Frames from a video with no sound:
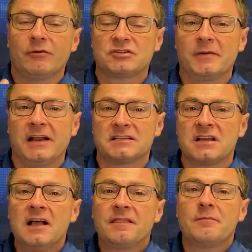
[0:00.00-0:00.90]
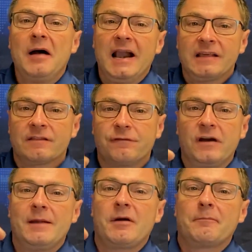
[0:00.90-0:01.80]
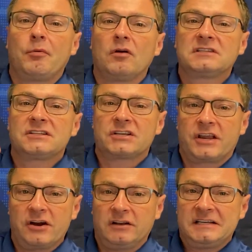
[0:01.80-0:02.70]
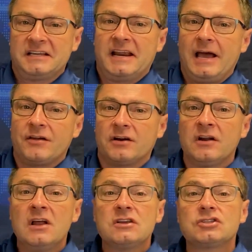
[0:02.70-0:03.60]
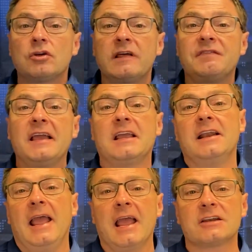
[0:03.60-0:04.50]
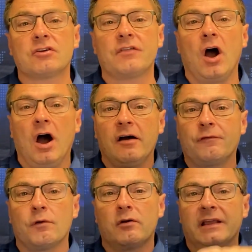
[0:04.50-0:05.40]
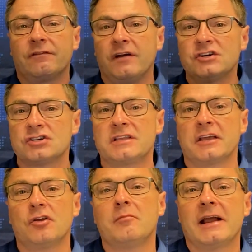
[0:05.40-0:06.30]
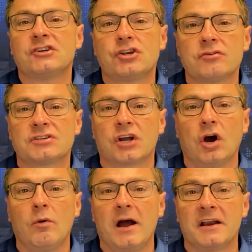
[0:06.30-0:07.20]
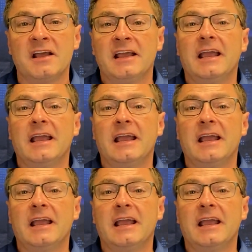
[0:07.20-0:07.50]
which means the body and the frame are bolted securely together so that they can handle the off-roading adventures that you might choose to go on.